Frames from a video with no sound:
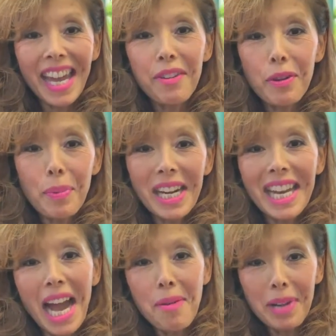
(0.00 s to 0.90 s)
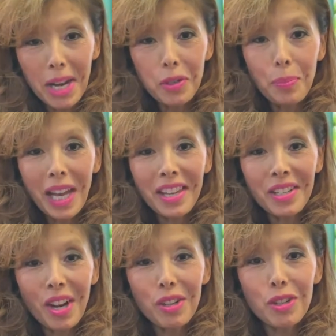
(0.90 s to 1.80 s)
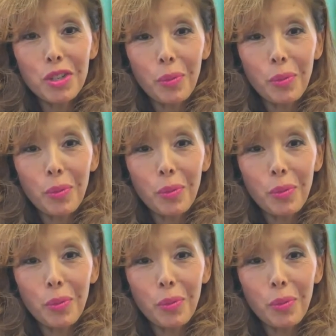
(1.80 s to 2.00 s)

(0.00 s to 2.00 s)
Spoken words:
everybody, I'm Naturopathic Dr.